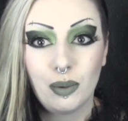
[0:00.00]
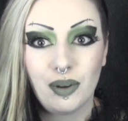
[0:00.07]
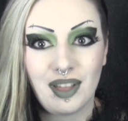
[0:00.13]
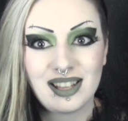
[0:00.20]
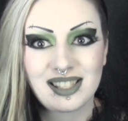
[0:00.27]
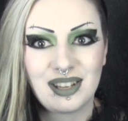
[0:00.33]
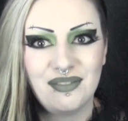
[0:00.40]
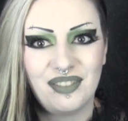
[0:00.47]
well,
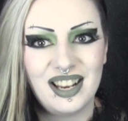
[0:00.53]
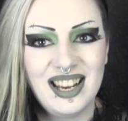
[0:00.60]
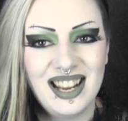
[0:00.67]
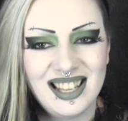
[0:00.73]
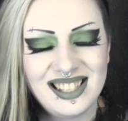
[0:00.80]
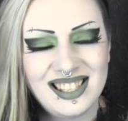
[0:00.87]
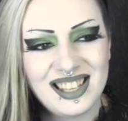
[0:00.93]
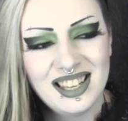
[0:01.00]
that's
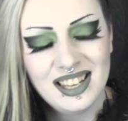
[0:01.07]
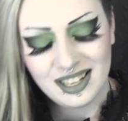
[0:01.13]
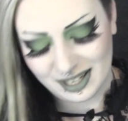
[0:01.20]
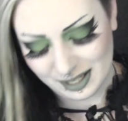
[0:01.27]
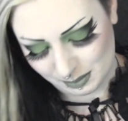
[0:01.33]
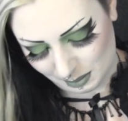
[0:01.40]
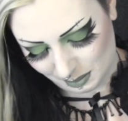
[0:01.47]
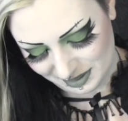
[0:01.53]
convenient,
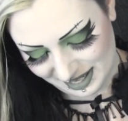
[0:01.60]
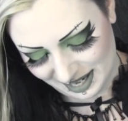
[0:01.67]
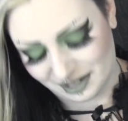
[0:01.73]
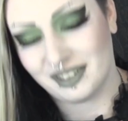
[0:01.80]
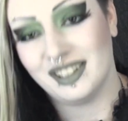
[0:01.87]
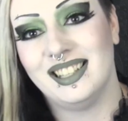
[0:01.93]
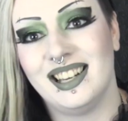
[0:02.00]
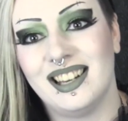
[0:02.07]
because we were
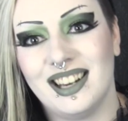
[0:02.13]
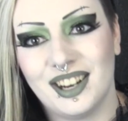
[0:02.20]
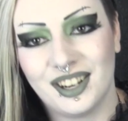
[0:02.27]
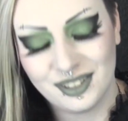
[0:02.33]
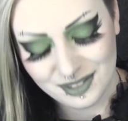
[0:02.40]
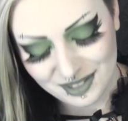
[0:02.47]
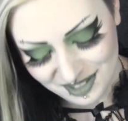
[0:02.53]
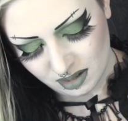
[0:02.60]
decorating in
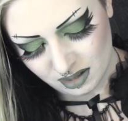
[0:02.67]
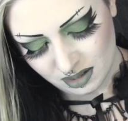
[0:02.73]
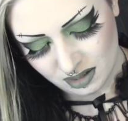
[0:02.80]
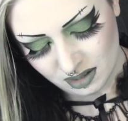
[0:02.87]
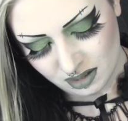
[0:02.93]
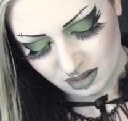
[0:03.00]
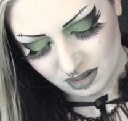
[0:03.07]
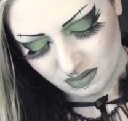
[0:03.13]
here.
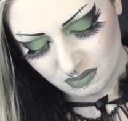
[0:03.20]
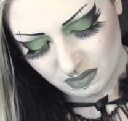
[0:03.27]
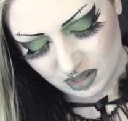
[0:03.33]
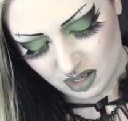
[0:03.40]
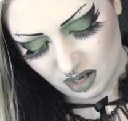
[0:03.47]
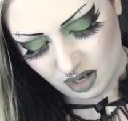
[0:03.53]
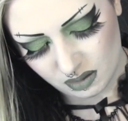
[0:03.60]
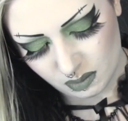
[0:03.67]
Oh my
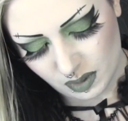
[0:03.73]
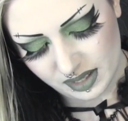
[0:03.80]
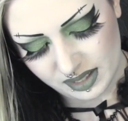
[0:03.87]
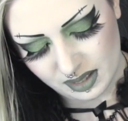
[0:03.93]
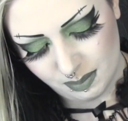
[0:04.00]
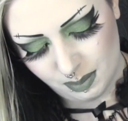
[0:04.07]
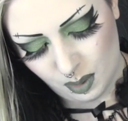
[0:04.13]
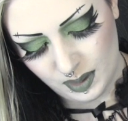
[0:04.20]
god, what
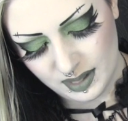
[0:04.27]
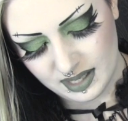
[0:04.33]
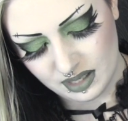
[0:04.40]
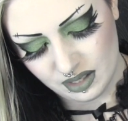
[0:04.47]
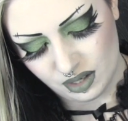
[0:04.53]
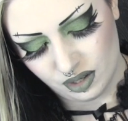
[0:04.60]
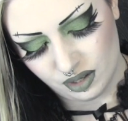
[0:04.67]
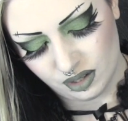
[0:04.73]
is the point
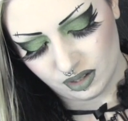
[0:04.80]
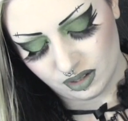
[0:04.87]
in you?